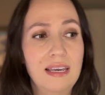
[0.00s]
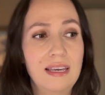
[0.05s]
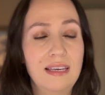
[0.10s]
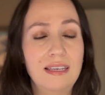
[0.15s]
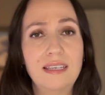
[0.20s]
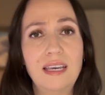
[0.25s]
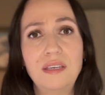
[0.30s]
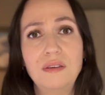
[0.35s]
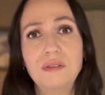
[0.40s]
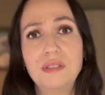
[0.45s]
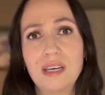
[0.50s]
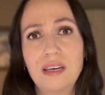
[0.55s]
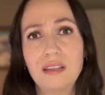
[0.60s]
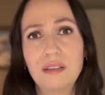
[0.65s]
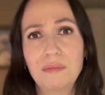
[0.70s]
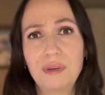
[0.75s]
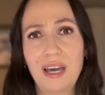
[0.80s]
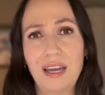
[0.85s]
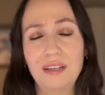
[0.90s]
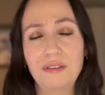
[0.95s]
is that you tell
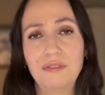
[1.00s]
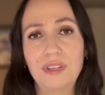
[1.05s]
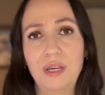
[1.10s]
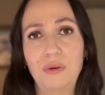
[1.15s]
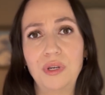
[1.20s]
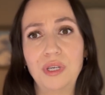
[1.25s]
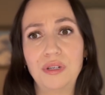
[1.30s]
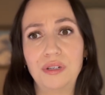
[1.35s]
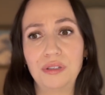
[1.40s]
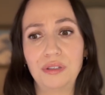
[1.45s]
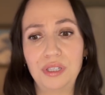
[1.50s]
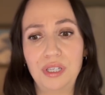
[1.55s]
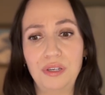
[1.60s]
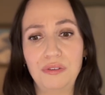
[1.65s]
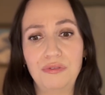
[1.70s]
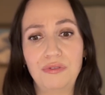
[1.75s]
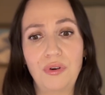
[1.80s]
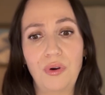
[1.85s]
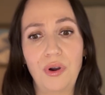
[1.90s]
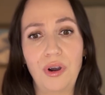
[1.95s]
them kind of like what you're looking
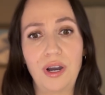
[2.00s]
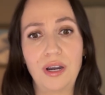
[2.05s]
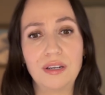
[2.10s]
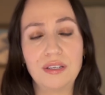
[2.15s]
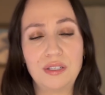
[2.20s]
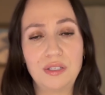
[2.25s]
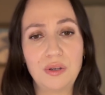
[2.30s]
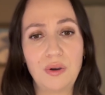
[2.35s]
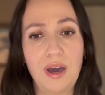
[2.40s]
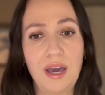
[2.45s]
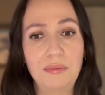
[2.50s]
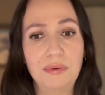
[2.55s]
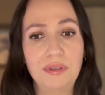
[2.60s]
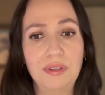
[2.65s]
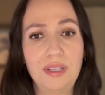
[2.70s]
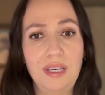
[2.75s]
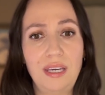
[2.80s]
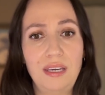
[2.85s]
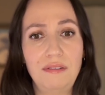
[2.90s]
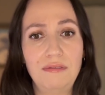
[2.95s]
for. So I
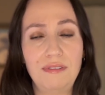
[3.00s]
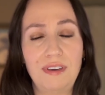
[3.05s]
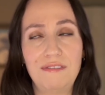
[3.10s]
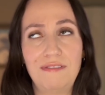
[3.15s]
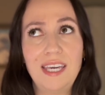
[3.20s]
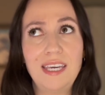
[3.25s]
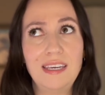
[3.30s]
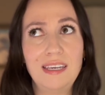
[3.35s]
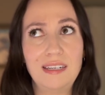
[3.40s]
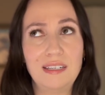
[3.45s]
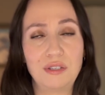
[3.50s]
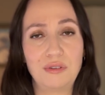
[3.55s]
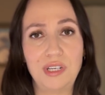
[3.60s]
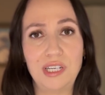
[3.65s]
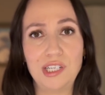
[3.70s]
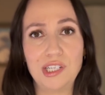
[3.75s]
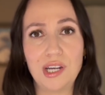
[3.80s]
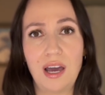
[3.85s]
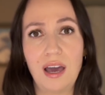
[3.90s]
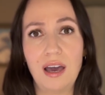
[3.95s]
believe if I can get a
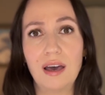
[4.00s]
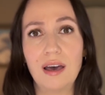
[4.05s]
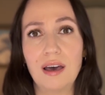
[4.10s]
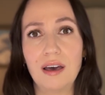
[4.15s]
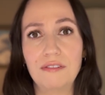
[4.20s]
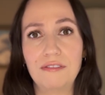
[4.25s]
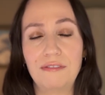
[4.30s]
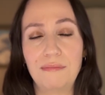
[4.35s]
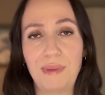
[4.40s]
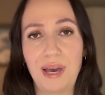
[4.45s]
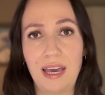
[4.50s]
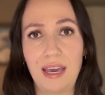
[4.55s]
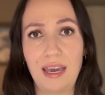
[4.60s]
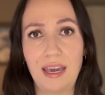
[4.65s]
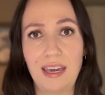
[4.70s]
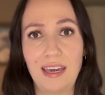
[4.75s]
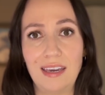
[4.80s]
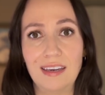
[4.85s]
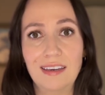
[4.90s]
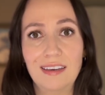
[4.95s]
screenshot of
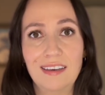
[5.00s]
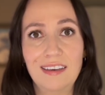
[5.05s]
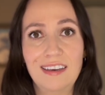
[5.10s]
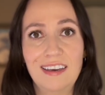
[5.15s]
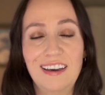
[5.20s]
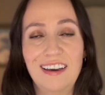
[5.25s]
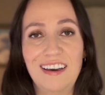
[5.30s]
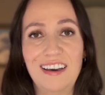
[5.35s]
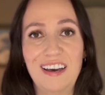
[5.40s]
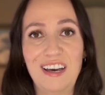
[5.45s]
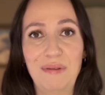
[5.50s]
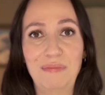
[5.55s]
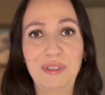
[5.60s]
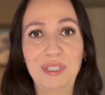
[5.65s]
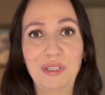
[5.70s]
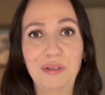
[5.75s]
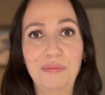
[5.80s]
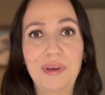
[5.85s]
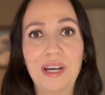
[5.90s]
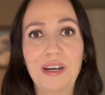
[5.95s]
my
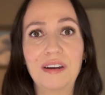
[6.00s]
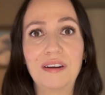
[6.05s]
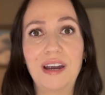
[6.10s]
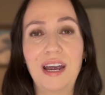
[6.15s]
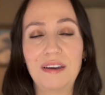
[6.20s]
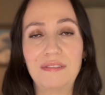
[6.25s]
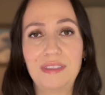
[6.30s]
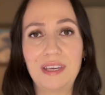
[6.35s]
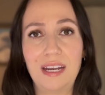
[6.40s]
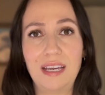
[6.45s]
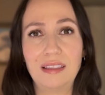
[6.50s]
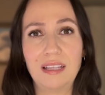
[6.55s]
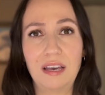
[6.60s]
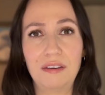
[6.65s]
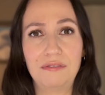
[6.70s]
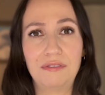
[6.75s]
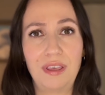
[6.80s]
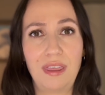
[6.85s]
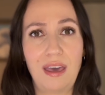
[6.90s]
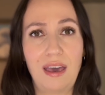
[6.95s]
little paragraph that I
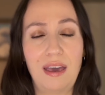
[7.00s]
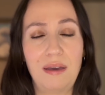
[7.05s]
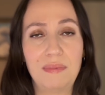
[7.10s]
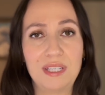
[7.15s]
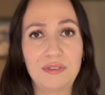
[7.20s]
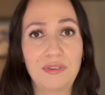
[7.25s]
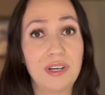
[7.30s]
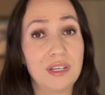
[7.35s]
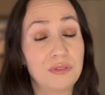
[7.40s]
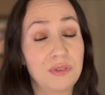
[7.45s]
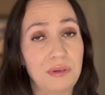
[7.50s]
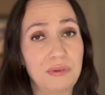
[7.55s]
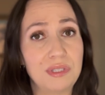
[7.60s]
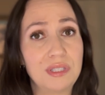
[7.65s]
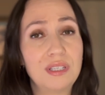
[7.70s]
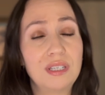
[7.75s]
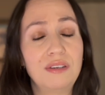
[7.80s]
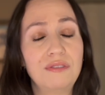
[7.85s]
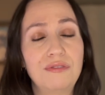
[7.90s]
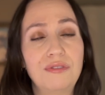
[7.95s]
left for them as far as what I was
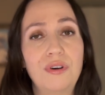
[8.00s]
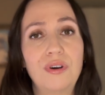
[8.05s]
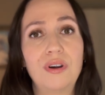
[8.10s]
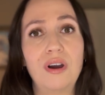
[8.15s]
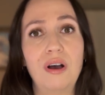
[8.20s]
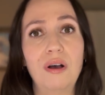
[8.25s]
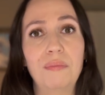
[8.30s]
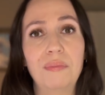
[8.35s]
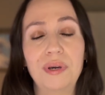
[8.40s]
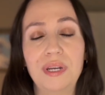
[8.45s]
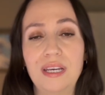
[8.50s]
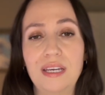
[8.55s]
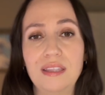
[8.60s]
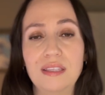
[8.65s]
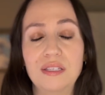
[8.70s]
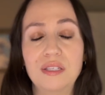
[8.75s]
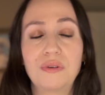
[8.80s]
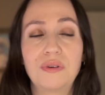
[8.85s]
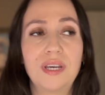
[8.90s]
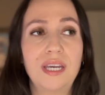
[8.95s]
looking for, I'll put it in the
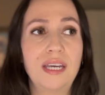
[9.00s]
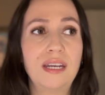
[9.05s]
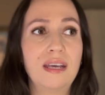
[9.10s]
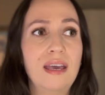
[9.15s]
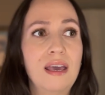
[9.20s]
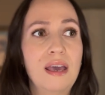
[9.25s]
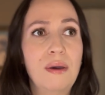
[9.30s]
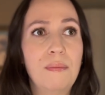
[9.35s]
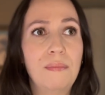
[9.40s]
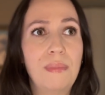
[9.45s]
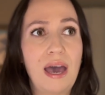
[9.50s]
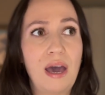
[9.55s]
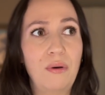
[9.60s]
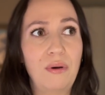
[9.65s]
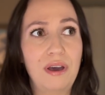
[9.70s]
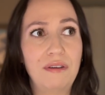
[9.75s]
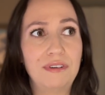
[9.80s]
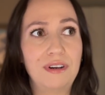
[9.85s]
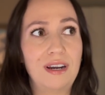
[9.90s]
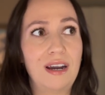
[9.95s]
screen.
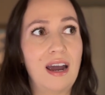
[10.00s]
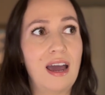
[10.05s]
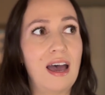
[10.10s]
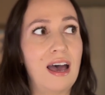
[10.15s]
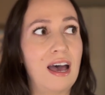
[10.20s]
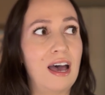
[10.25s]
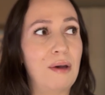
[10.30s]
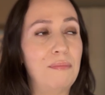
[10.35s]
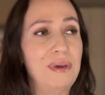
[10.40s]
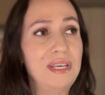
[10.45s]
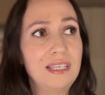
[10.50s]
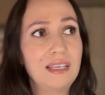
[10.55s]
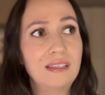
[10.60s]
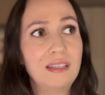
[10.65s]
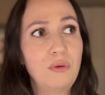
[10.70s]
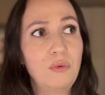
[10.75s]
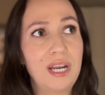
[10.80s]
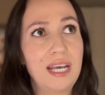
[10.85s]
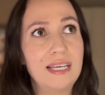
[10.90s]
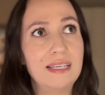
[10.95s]
However,
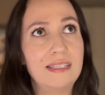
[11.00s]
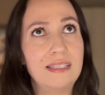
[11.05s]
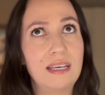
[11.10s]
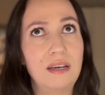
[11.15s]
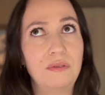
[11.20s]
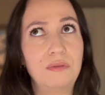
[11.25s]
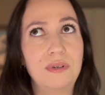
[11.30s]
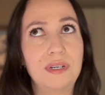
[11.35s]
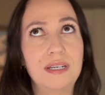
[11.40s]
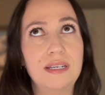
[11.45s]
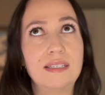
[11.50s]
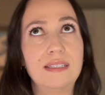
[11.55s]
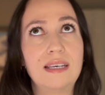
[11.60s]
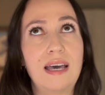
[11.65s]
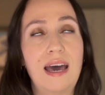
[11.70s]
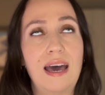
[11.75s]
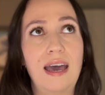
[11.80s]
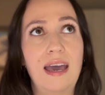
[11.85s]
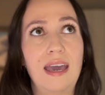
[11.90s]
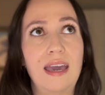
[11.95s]
basically what I said was
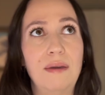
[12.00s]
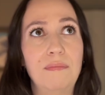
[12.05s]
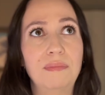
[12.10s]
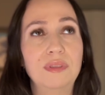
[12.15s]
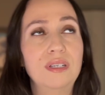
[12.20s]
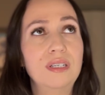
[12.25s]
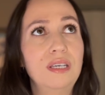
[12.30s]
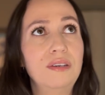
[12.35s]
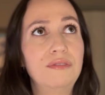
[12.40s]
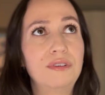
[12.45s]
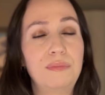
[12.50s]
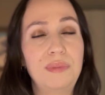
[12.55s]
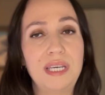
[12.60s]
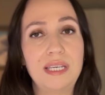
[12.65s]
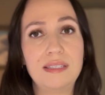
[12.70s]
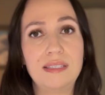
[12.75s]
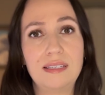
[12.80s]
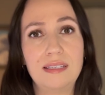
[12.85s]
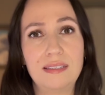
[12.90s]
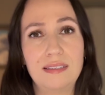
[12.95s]
I'm looking for
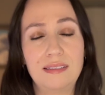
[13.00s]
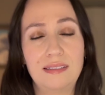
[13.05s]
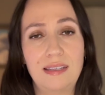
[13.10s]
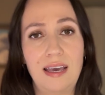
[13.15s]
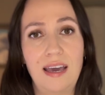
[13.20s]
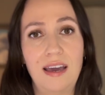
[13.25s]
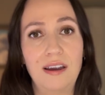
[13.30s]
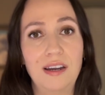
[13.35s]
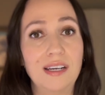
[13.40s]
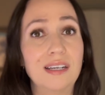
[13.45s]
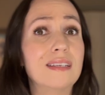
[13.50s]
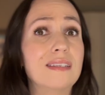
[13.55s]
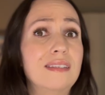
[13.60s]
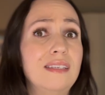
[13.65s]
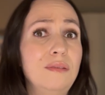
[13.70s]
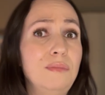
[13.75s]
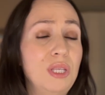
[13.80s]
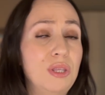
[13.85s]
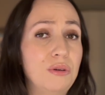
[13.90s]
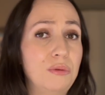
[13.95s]
pieces that are going to
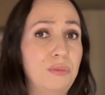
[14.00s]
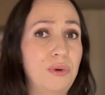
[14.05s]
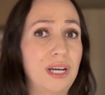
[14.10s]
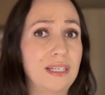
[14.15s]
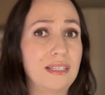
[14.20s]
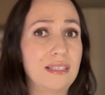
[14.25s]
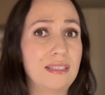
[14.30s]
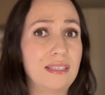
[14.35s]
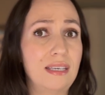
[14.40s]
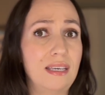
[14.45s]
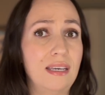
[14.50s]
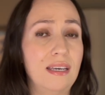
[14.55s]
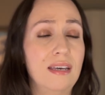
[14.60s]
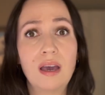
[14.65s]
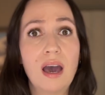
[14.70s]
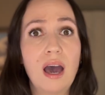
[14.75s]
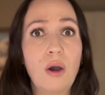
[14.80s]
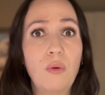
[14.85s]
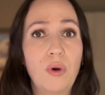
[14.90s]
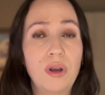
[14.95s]
see me through pregnancy.
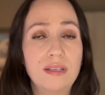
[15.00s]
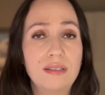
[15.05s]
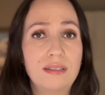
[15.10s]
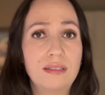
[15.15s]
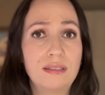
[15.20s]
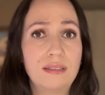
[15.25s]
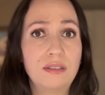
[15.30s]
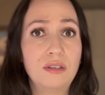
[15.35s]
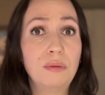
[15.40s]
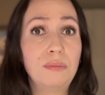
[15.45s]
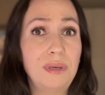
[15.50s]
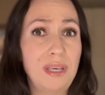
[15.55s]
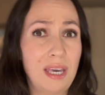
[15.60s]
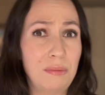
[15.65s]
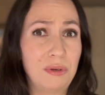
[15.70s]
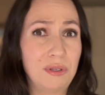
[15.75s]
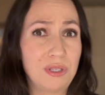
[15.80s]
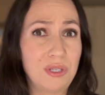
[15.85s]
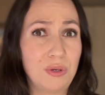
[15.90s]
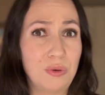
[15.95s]
I want to still be
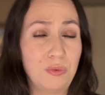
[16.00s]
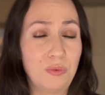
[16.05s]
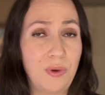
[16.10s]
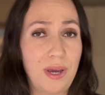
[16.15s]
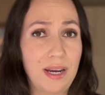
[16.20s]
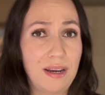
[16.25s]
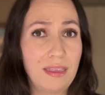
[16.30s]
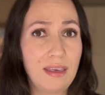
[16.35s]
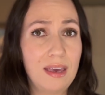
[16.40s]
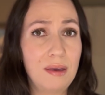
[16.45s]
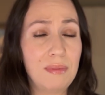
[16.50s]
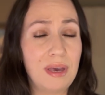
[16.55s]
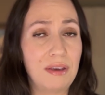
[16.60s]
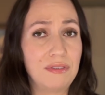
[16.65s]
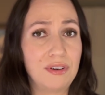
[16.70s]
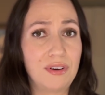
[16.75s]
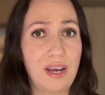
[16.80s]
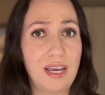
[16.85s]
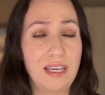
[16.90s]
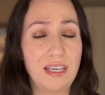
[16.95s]
able to wear them
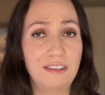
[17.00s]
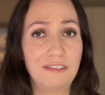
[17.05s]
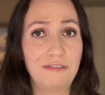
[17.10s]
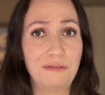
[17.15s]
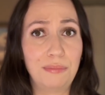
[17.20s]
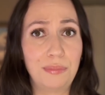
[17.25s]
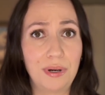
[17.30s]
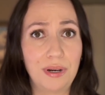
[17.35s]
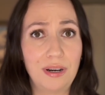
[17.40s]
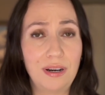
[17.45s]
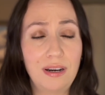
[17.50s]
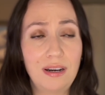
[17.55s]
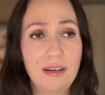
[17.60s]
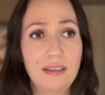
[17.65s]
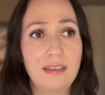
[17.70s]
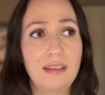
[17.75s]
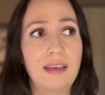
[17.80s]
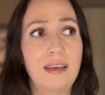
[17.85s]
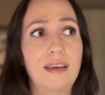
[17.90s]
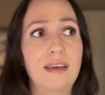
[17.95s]
after I give
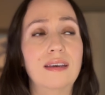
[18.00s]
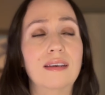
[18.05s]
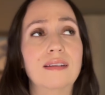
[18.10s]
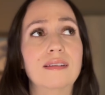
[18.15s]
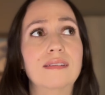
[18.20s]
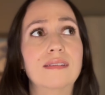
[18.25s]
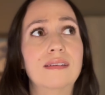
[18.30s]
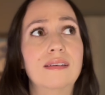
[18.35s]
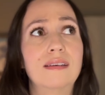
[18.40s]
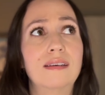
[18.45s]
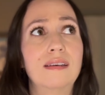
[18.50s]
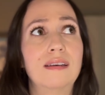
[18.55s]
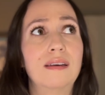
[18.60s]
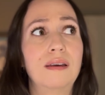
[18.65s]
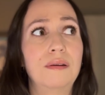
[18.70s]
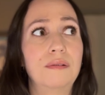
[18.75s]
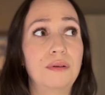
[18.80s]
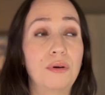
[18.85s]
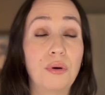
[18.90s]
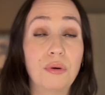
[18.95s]
birth and
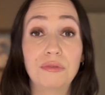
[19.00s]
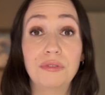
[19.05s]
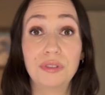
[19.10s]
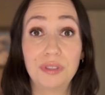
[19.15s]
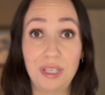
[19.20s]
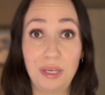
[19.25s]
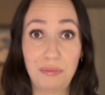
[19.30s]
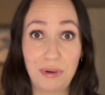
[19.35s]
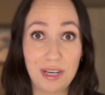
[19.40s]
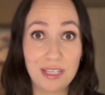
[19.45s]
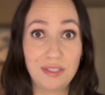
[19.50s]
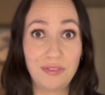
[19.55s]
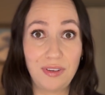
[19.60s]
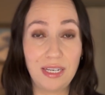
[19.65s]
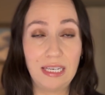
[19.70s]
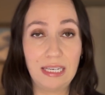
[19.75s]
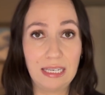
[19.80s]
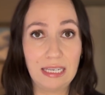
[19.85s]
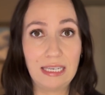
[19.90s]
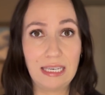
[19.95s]
hopefully
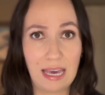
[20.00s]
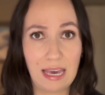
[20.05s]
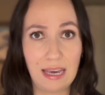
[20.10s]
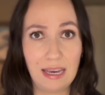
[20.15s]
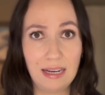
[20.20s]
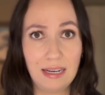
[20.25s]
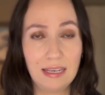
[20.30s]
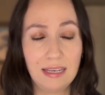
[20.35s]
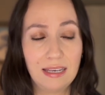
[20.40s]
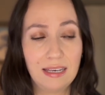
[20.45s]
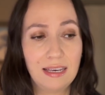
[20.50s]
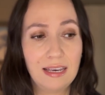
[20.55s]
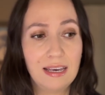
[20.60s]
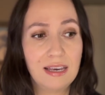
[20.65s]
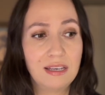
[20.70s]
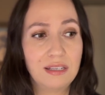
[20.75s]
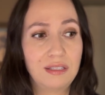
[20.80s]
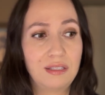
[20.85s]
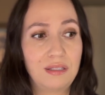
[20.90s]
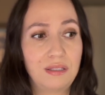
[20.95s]
breastfeeding again.
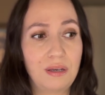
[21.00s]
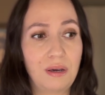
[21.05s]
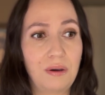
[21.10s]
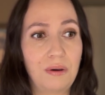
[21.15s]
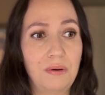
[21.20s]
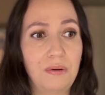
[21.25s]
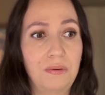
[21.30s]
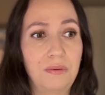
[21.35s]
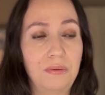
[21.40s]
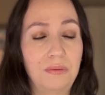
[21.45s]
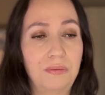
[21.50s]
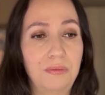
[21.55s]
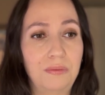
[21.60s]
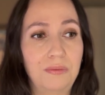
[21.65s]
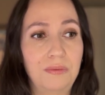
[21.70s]
So